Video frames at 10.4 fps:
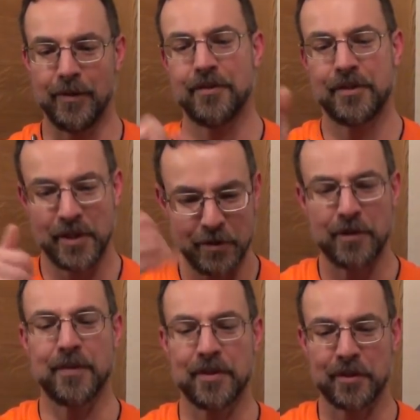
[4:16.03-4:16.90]

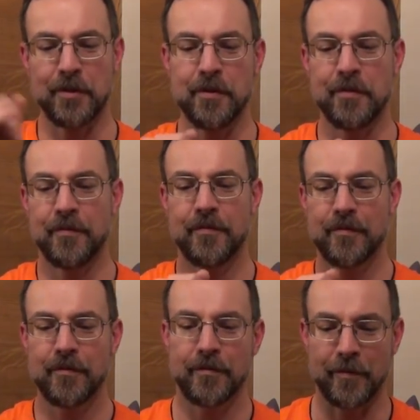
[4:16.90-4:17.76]
secured with a screw
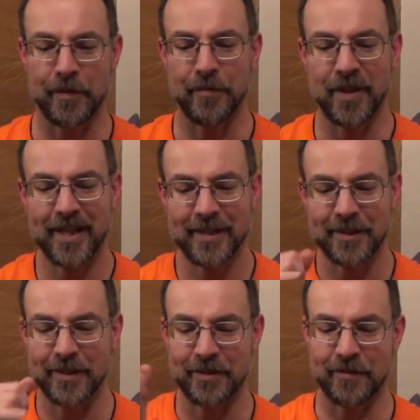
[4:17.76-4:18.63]
from the rear
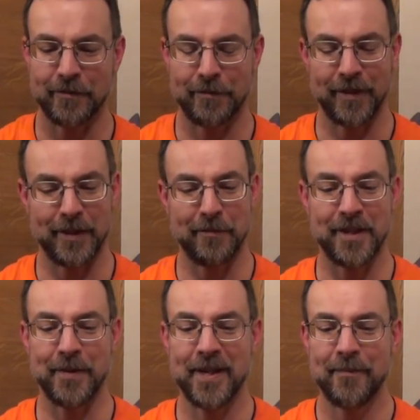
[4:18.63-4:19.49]
so it doesn't fly off
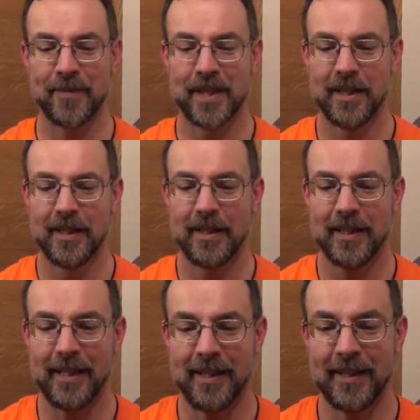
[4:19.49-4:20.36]
anywhere.
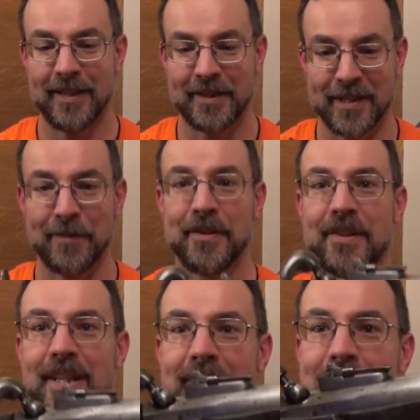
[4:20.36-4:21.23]
It's
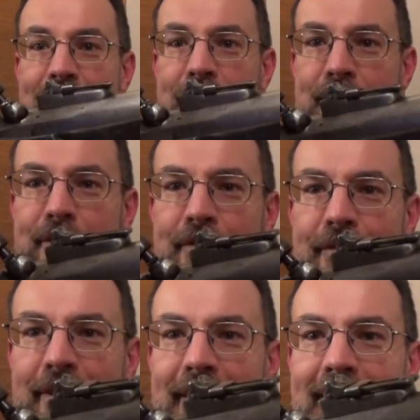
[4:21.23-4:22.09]
given then this
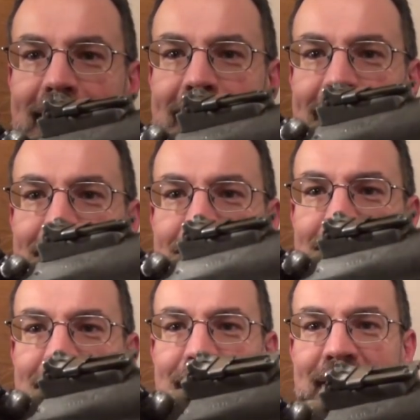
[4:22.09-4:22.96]
very
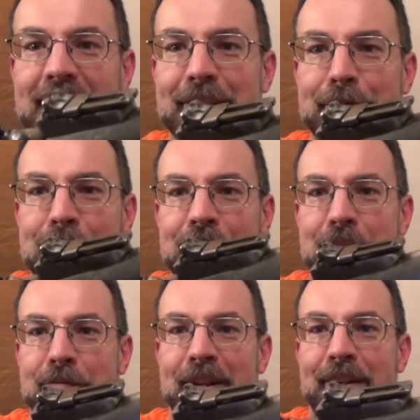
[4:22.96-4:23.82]
characteristic, distinctive
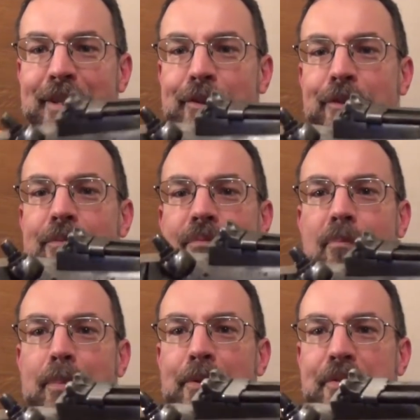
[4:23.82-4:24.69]
spherical
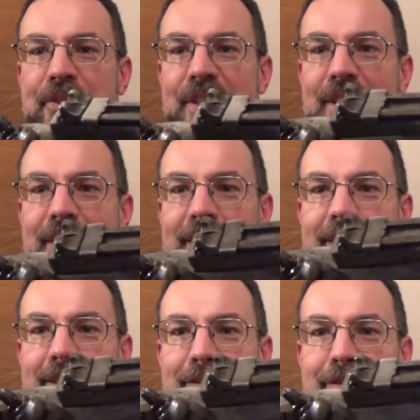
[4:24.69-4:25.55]
bolster
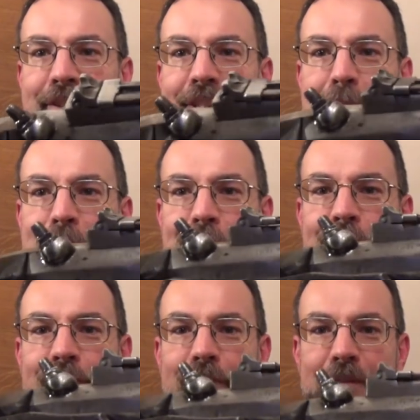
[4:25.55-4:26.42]
for the nipple,
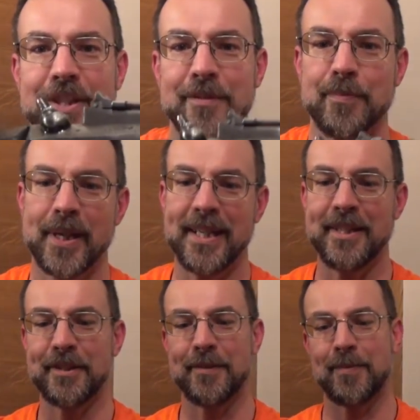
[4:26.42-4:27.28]
which is
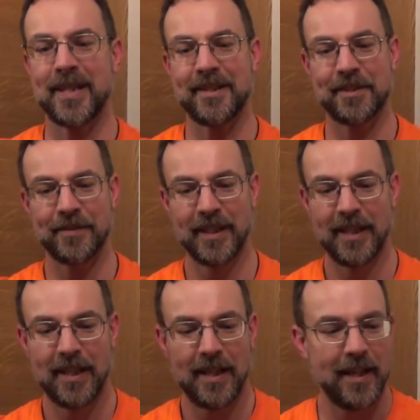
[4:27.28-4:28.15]
brazed in place.
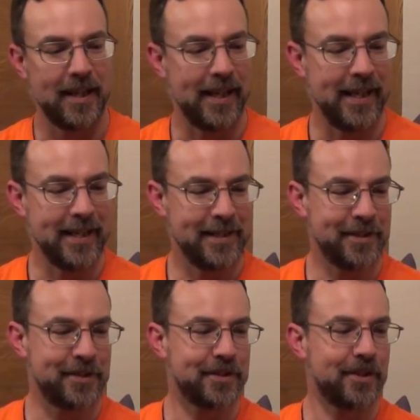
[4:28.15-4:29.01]

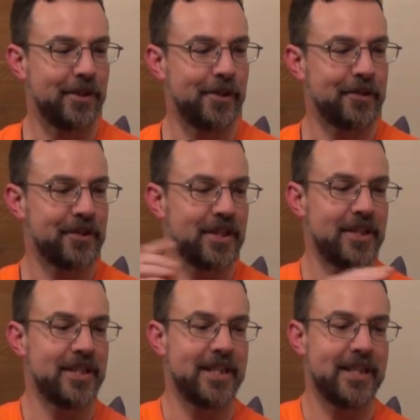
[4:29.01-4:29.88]
And
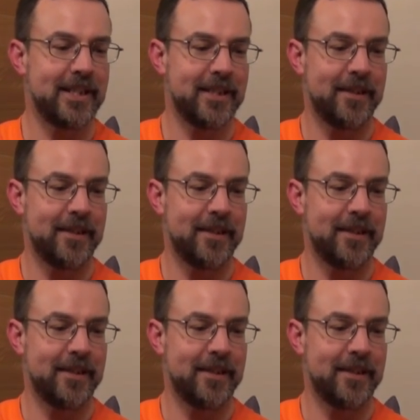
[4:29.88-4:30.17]
on the